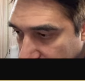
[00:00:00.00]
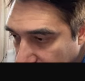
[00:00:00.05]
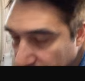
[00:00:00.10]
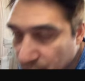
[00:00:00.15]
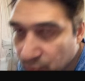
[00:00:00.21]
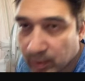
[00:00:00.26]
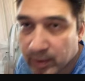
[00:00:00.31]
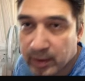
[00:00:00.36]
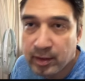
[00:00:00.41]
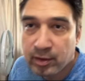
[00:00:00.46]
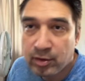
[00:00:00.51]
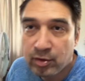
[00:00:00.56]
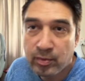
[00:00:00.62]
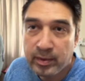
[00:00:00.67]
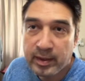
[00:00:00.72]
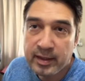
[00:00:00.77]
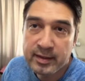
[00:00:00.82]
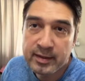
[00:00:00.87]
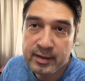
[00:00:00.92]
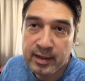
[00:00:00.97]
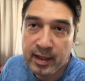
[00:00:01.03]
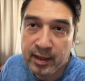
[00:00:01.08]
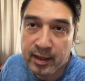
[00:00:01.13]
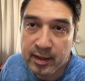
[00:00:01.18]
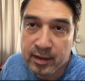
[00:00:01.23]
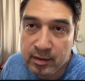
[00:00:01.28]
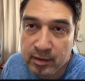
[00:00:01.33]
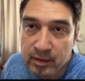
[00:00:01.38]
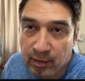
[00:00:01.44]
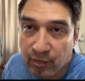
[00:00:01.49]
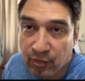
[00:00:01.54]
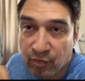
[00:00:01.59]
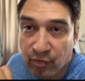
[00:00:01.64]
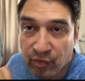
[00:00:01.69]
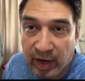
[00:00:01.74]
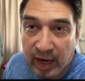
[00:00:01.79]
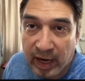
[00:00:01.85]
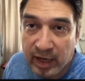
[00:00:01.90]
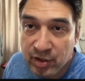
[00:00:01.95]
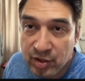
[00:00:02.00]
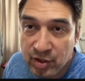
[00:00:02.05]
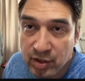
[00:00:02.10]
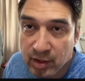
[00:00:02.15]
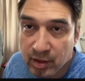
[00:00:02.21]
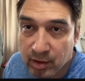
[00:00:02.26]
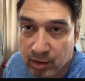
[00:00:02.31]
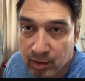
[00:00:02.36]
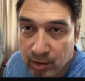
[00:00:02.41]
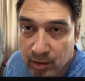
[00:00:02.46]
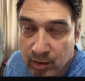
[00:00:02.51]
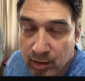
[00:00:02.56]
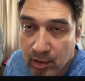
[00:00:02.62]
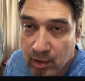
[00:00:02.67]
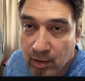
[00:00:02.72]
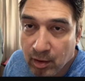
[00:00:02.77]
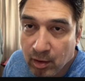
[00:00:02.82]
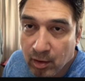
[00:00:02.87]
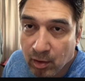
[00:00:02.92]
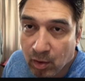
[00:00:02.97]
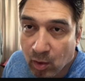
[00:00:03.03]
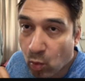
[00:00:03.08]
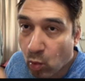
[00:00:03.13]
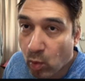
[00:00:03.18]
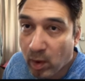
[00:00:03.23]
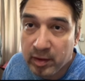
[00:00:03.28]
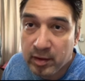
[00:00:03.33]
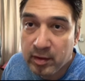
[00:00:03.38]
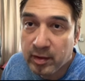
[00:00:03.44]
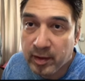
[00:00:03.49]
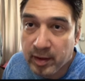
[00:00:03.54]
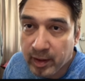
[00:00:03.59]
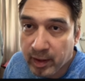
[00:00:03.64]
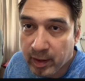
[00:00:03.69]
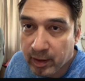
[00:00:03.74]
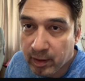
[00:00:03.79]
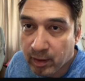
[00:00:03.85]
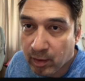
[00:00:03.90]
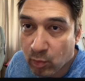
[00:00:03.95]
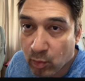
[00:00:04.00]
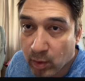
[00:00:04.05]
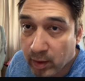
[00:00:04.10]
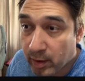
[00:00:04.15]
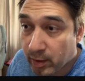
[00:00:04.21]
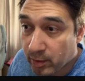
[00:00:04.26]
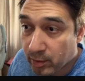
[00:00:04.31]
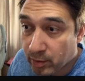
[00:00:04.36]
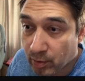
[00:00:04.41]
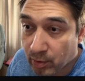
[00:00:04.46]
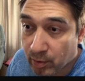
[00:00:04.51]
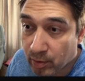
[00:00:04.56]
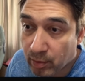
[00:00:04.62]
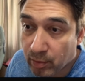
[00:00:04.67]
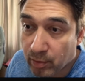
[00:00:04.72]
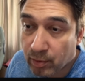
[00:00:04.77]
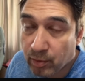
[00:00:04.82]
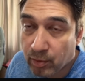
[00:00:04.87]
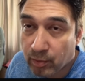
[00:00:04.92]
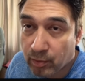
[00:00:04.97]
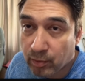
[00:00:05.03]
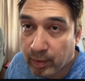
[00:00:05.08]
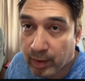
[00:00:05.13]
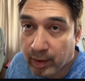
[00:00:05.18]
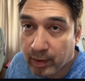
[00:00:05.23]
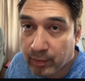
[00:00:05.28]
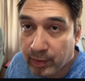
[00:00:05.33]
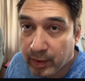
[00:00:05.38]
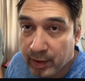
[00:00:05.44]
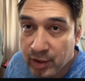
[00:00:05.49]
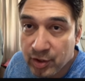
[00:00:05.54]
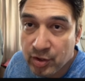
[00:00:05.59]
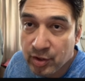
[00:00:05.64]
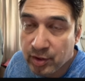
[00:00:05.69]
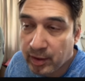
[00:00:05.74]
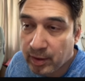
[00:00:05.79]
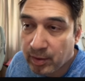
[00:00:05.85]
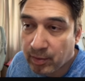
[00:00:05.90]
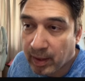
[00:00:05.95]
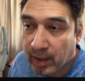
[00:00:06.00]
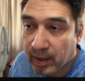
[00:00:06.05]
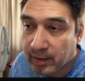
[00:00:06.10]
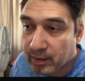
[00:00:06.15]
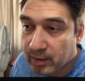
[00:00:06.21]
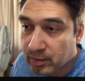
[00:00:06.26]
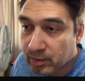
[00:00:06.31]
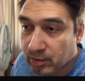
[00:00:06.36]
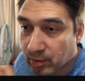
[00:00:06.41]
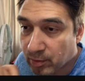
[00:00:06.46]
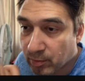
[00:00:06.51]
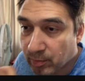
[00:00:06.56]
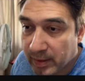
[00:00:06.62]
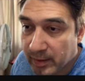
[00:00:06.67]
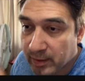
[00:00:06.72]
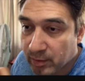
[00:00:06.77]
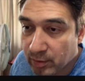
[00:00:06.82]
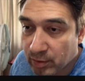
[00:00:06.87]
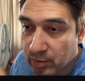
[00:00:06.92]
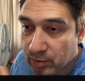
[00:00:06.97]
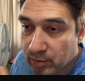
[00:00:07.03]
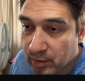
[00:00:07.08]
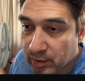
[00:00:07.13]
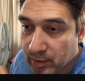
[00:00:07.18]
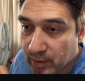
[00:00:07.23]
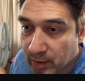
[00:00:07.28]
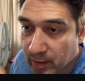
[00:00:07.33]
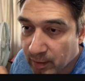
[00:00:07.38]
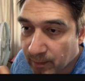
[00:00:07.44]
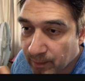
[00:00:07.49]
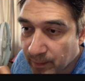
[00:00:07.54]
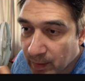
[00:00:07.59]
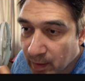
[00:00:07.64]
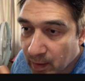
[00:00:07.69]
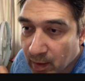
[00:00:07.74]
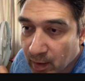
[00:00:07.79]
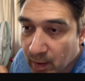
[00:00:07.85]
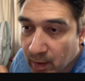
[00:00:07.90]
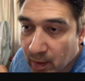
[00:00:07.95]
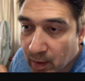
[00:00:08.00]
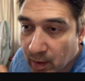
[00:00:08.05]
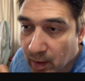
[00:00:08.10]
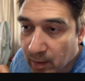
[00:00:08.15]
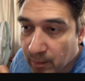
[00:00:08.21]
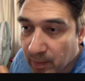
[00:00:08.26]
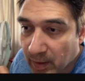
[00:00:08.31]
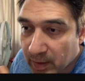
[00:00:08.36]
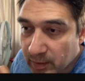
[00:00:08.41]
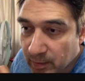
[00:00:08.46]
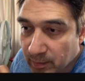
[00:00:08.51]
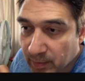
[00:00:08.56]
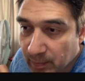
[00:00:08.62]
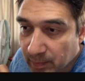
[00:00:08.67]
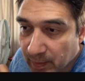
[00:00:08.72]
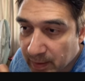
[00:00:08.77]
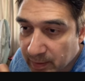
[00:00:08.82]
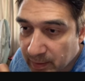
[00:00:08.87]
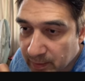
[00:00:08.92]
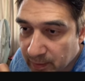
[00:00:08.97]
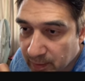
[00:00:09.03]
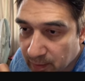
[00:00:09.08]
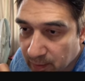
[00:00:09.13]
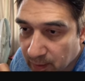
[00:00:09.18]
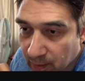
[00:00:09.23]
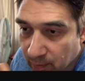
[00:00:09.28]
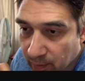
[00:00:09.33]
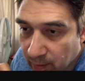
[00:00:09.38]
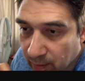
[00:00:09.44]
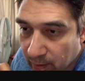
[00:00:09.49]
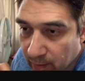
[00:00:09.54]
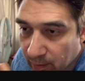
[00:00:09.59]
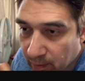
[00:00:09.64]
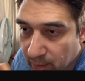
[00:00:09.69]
and 23 seconds, a fraction or 1/3 of what it took when we initially ran this. So it means if you use a spill, possibly pages it loaded,